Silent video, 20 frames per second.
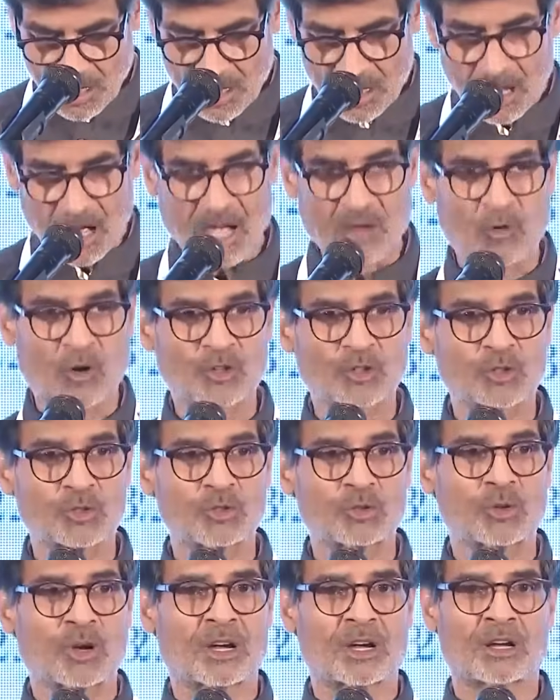I want
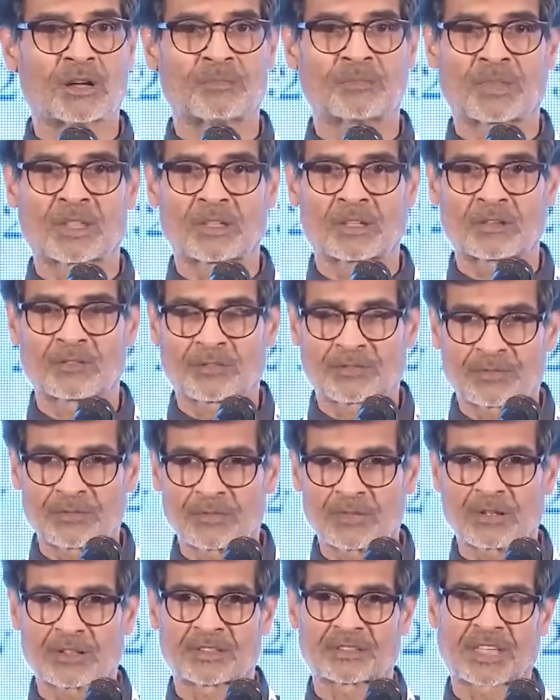to
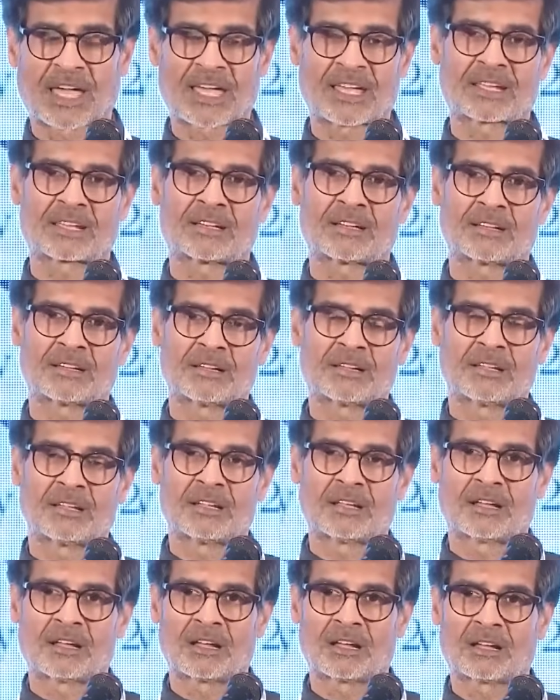thank,
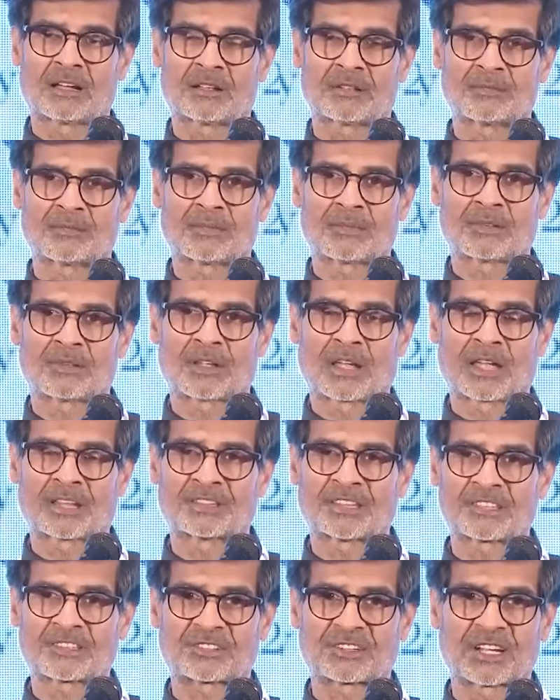at
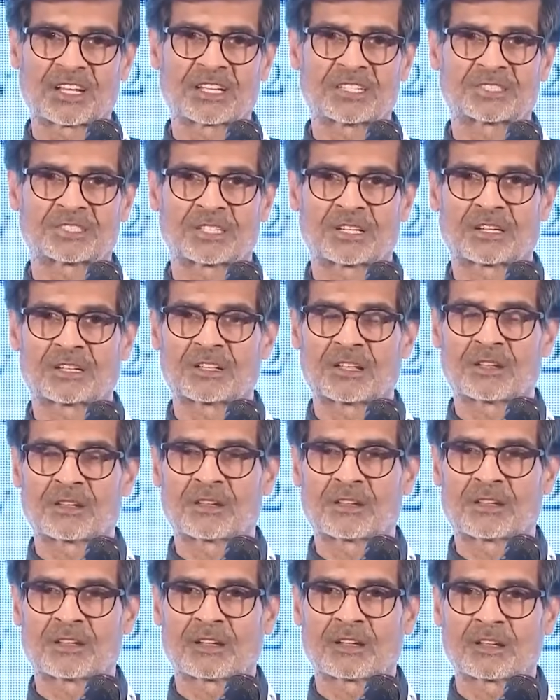this stage,
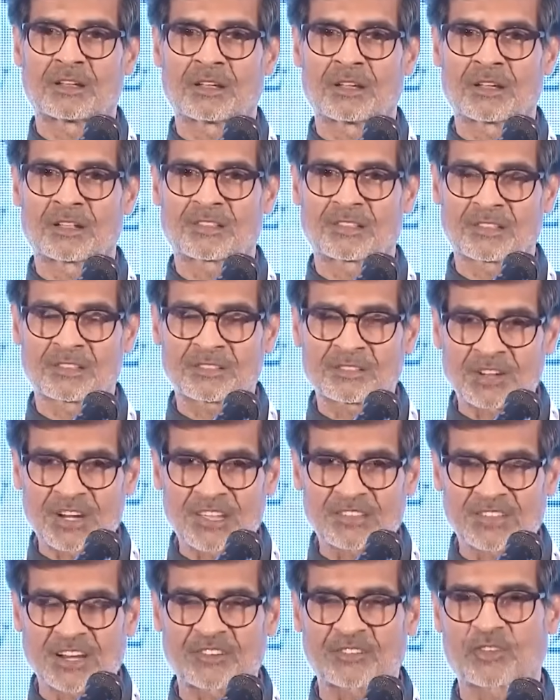
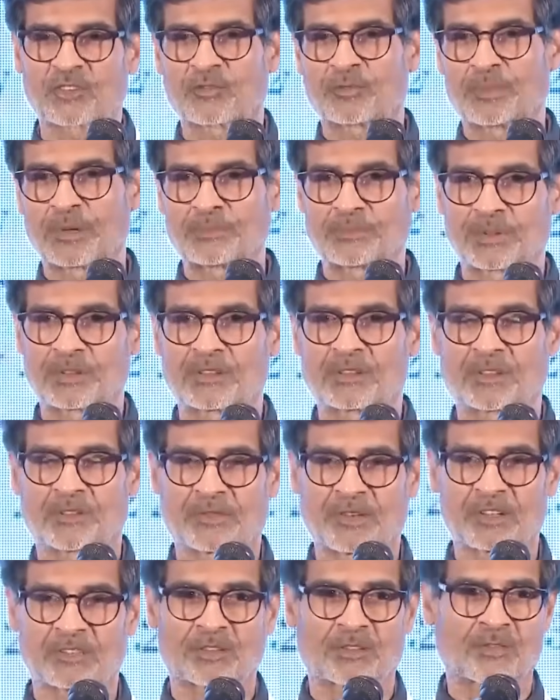three sets of people. The
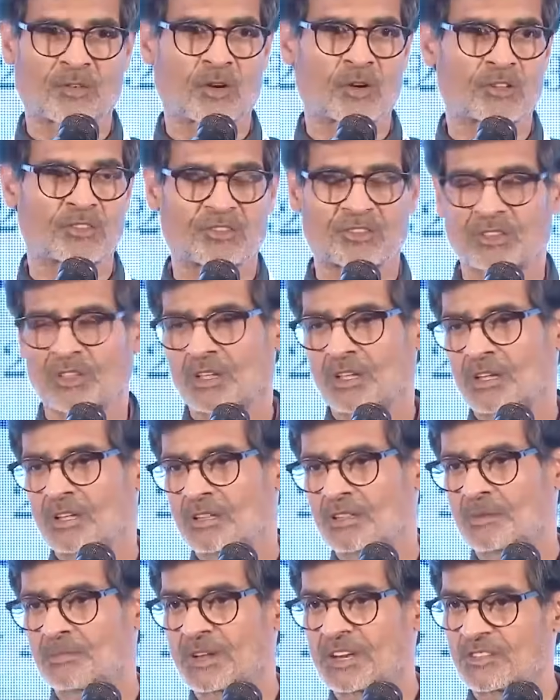first, of course,
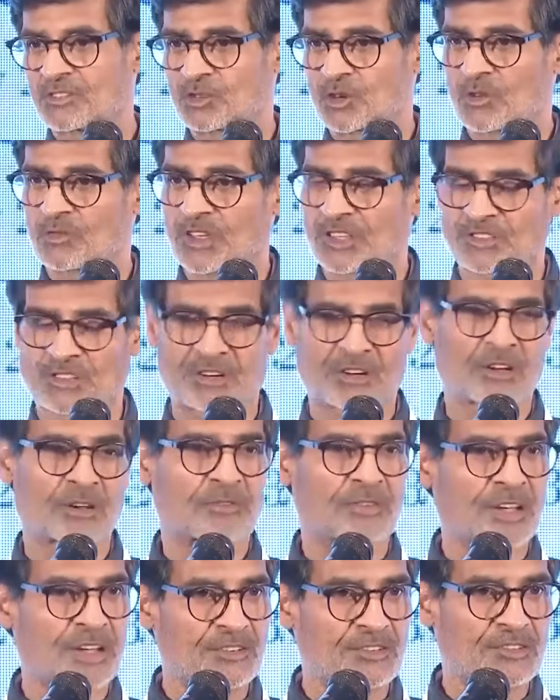the Ministry of External
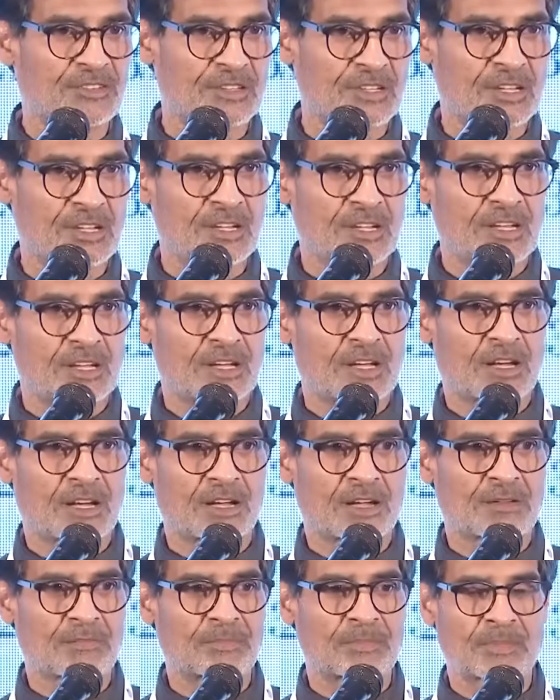Affairs.
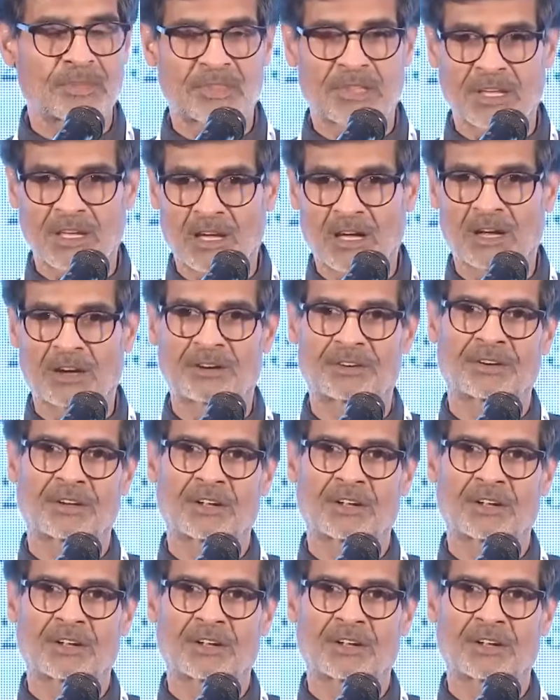They are,